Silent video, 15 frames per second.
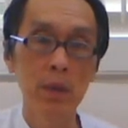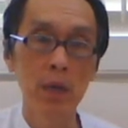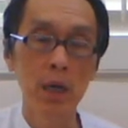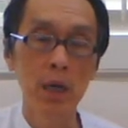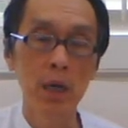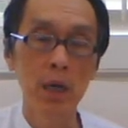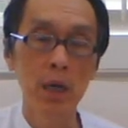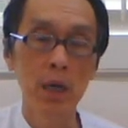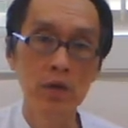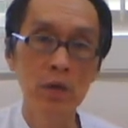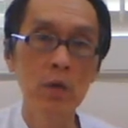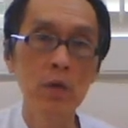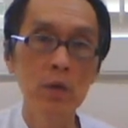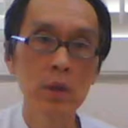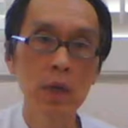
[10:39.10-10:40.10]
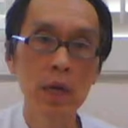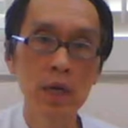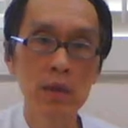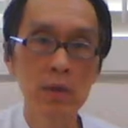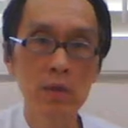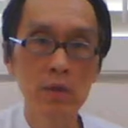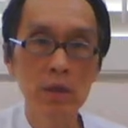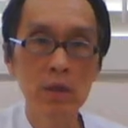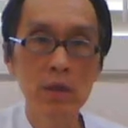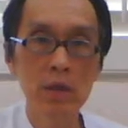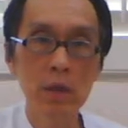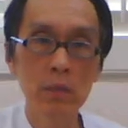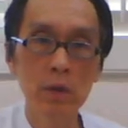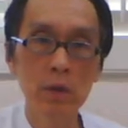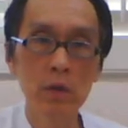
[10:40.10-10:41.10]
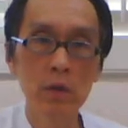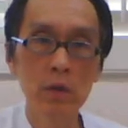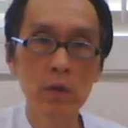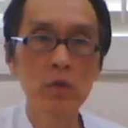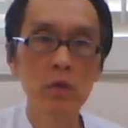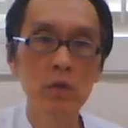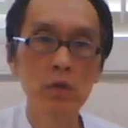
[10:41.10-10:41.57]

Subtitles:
And so that is the reason of the loose.